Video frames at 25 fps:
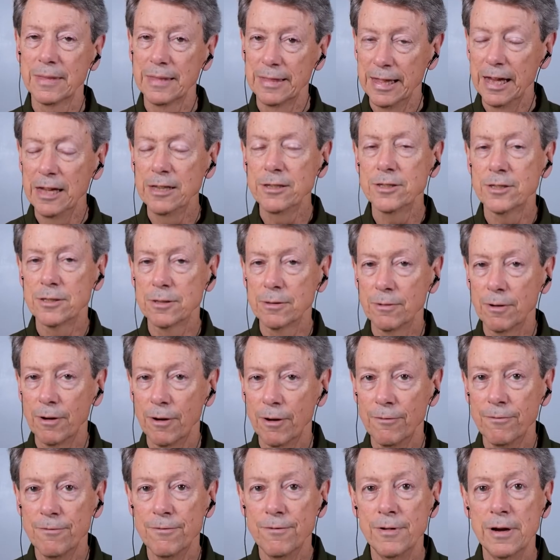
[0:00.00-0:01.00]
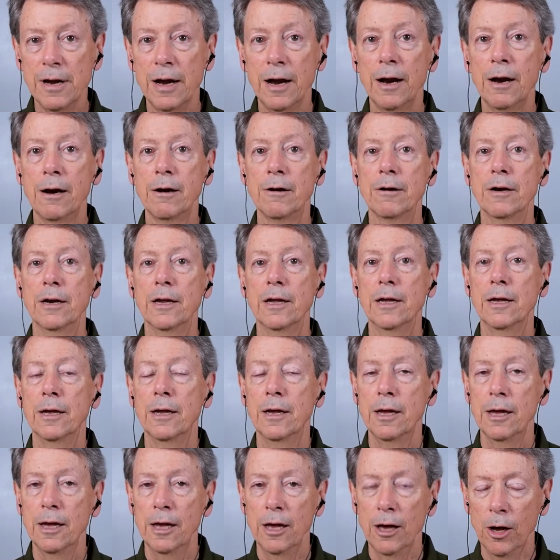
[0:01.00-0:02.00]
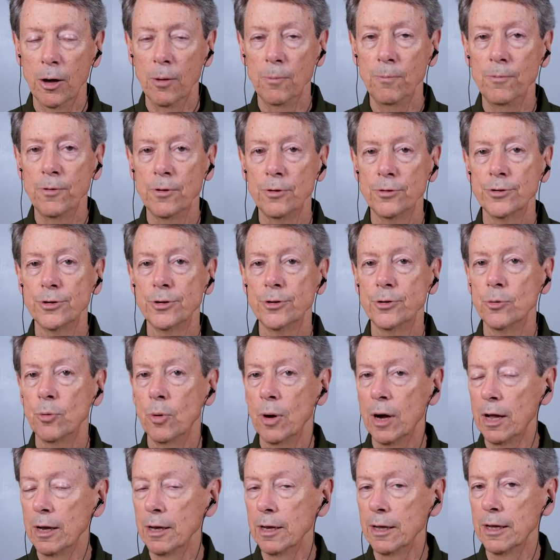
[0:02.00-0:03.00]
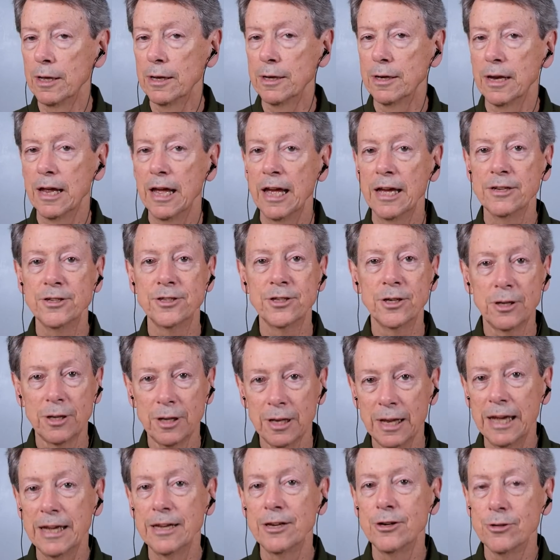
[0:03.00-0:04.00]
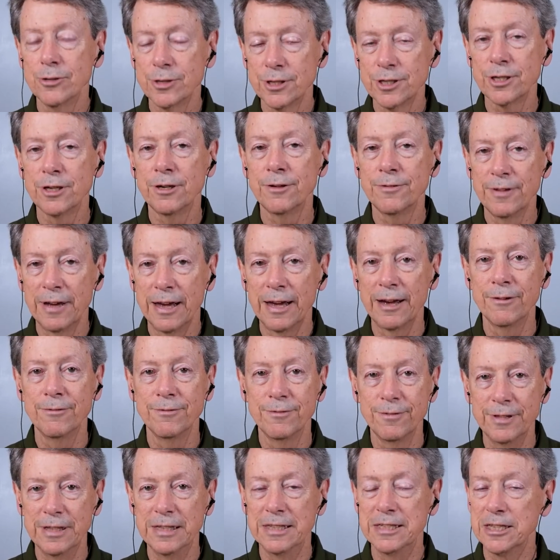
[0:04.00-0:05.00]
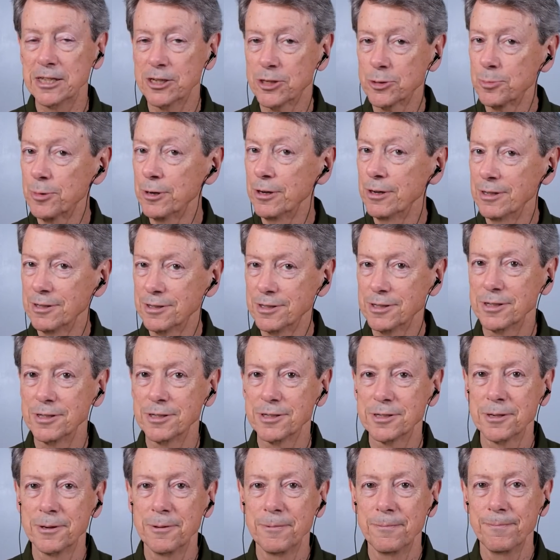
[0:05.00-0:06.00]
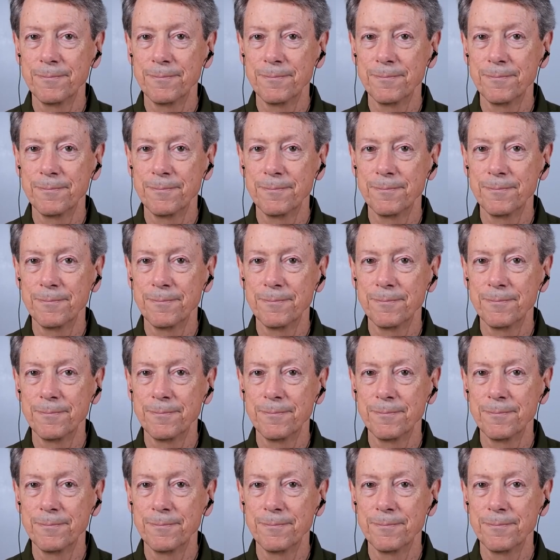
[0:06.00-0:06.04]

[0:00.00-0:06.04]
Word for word: That's very helpful to dwell in and to let yourself have these experiences.